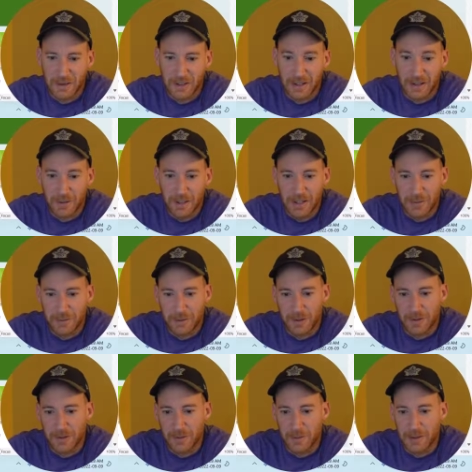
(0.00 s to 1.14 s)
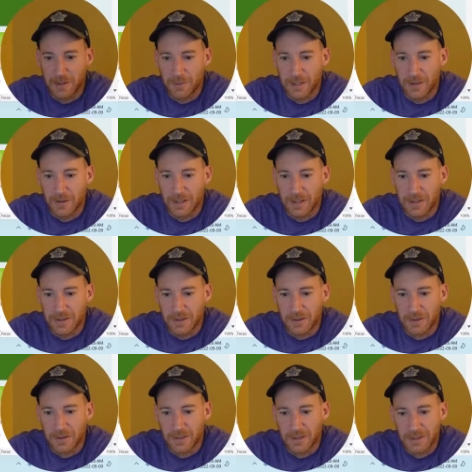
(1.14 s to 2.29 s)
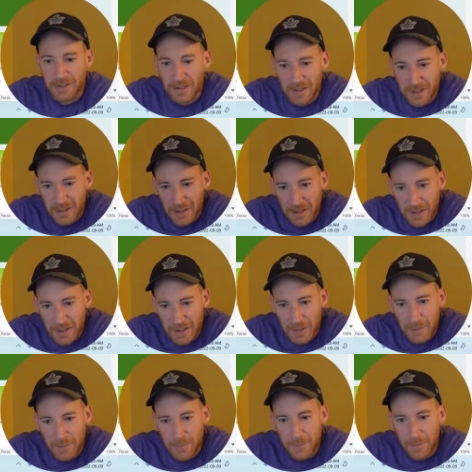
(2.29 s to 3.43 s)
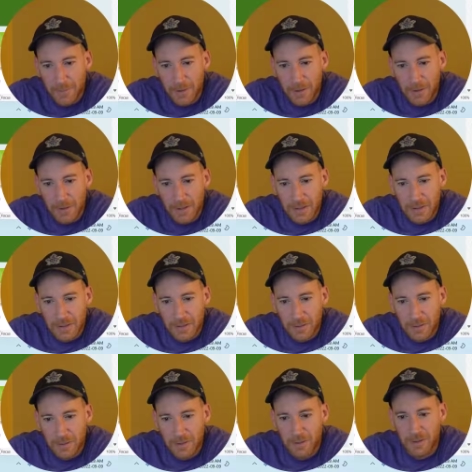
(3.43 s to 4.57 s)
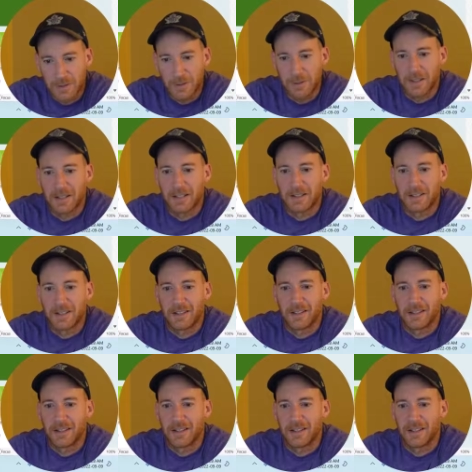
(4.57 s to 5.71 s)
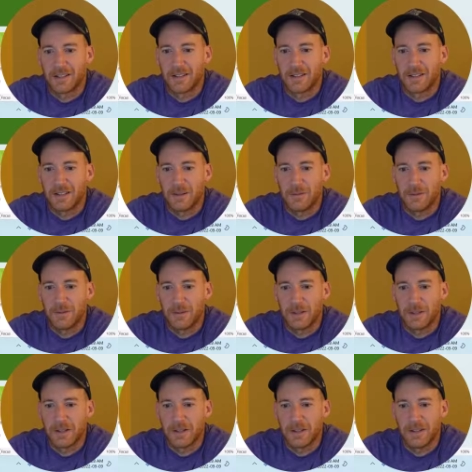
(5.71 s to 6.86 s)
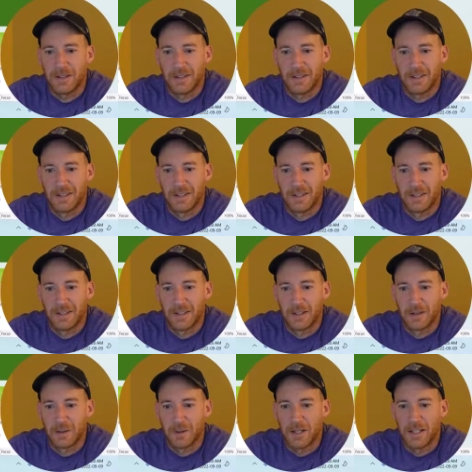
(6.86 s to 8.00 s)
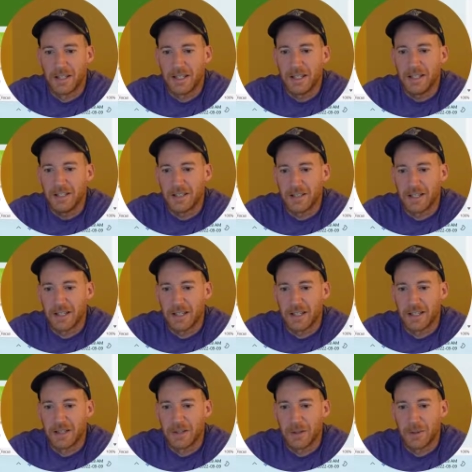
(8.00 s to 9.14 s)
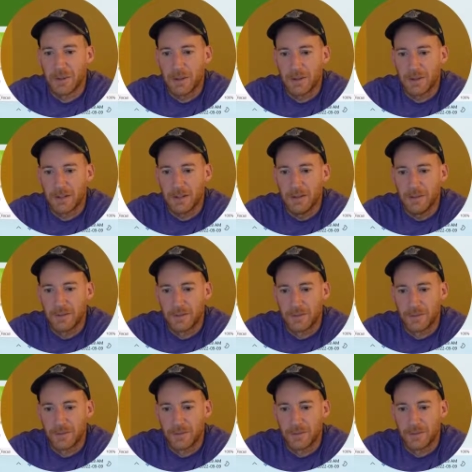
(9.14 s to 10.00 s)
and create a footer, the one that we created. So, um, all right, let's go. So we got shape fill white again and no outline.